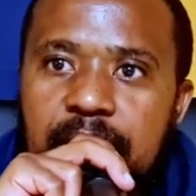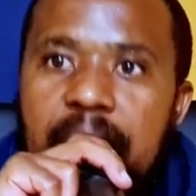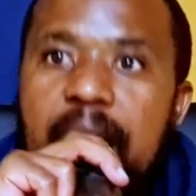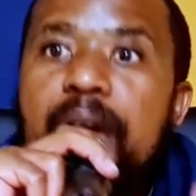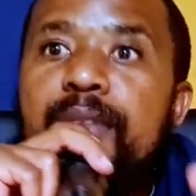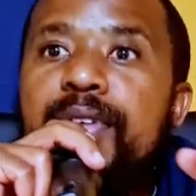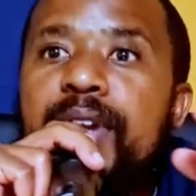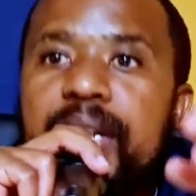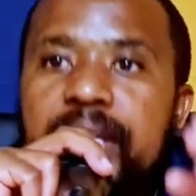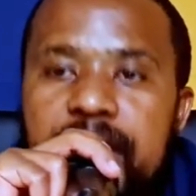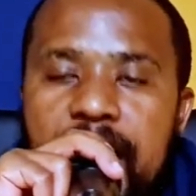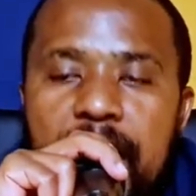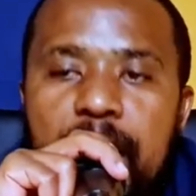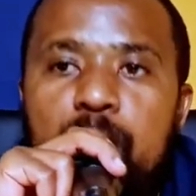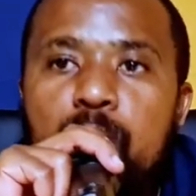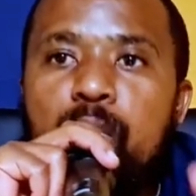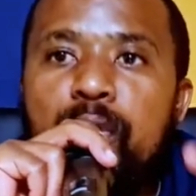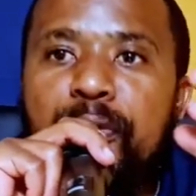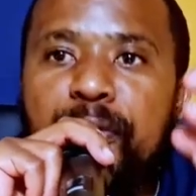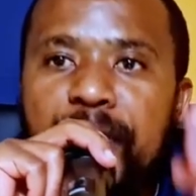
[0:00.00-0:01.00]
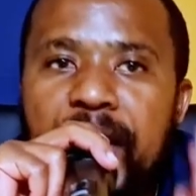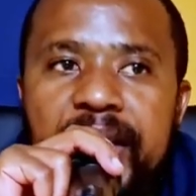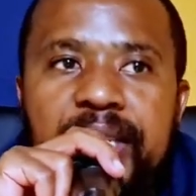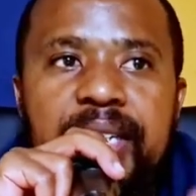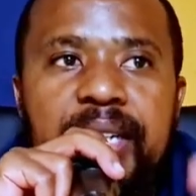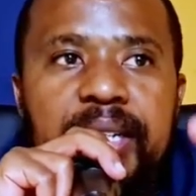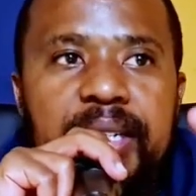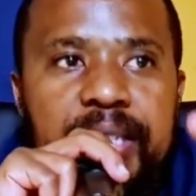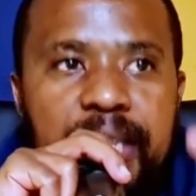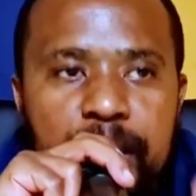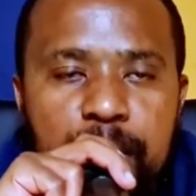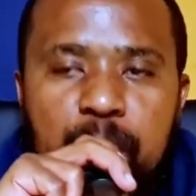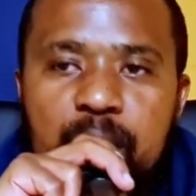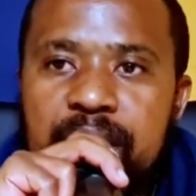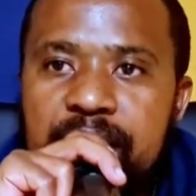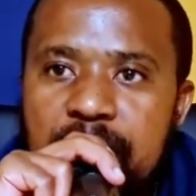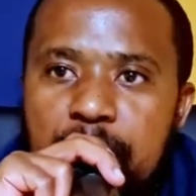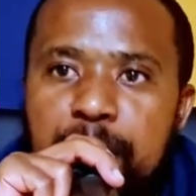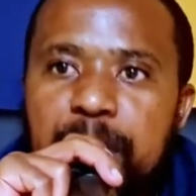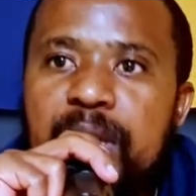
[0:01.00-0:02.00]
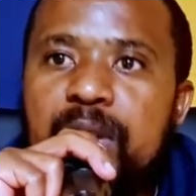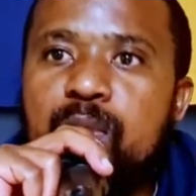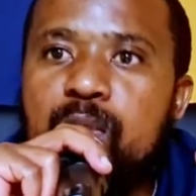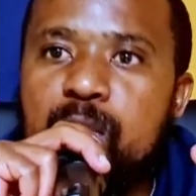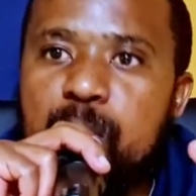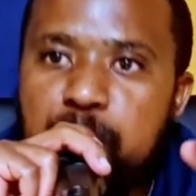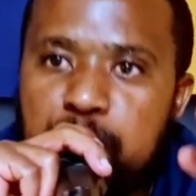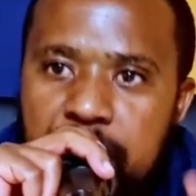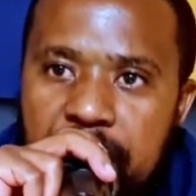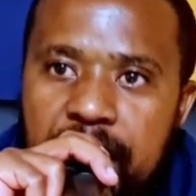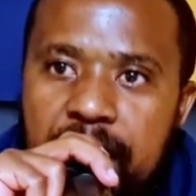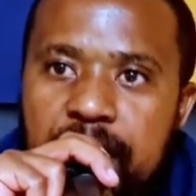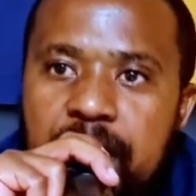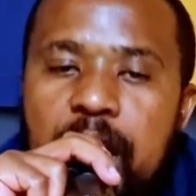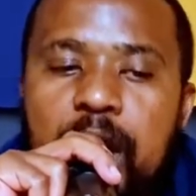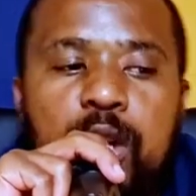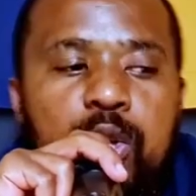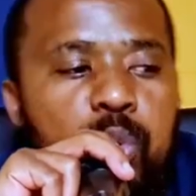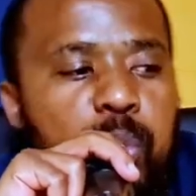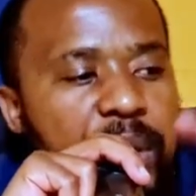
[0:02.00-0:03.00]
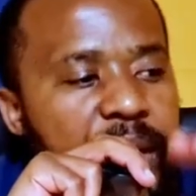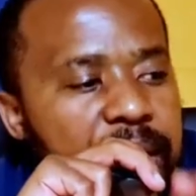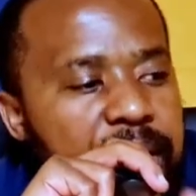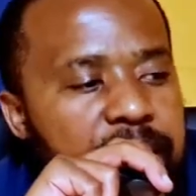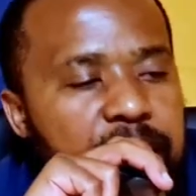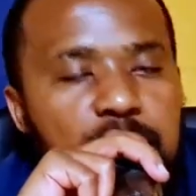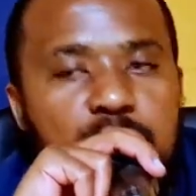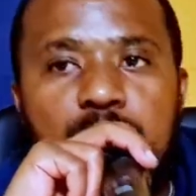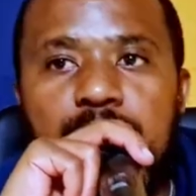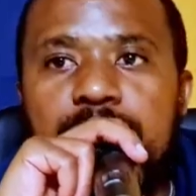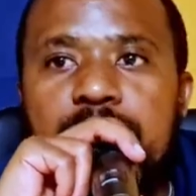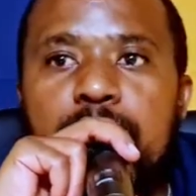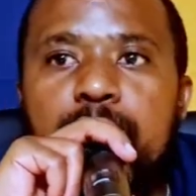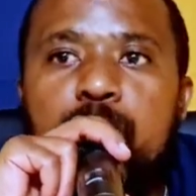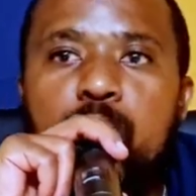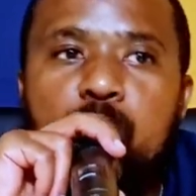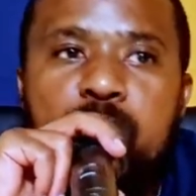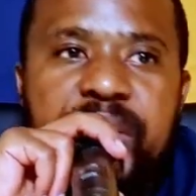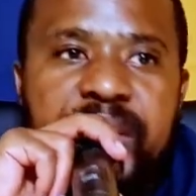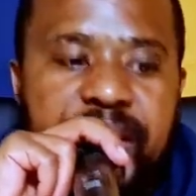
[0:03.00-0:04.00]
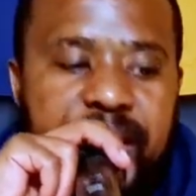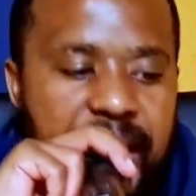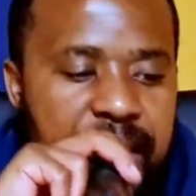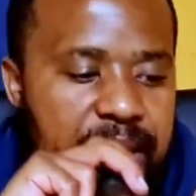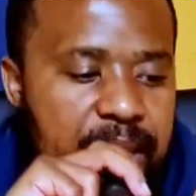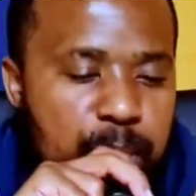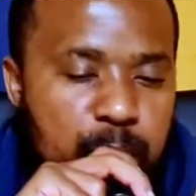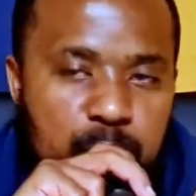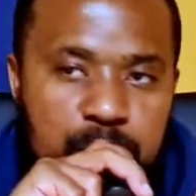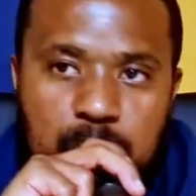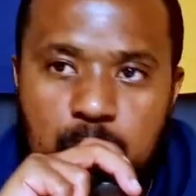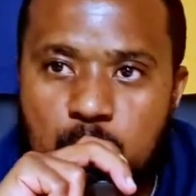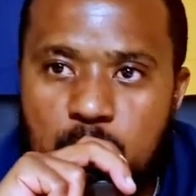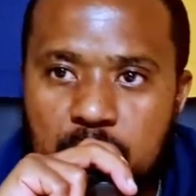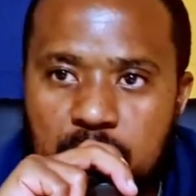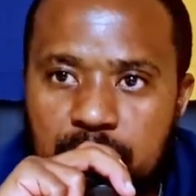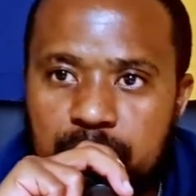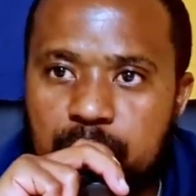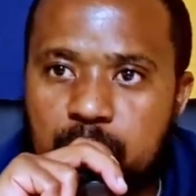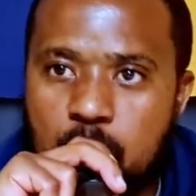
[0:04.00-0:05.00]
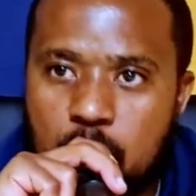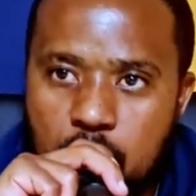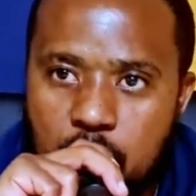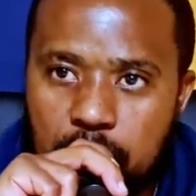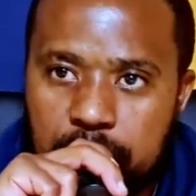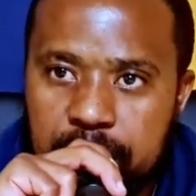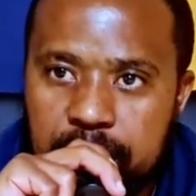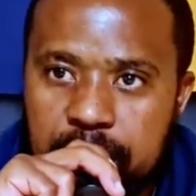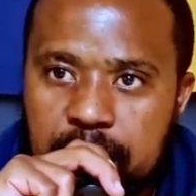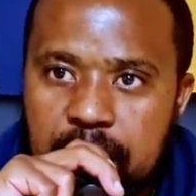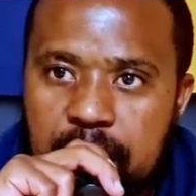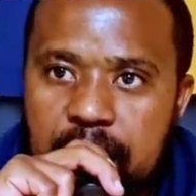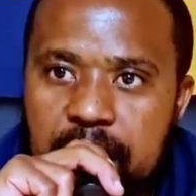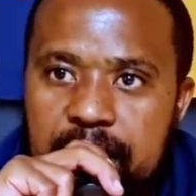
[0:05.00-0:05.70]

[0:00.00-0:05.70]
Every day you're fighting demons up in your spirit. To get rid of them, you slay them with the word of God.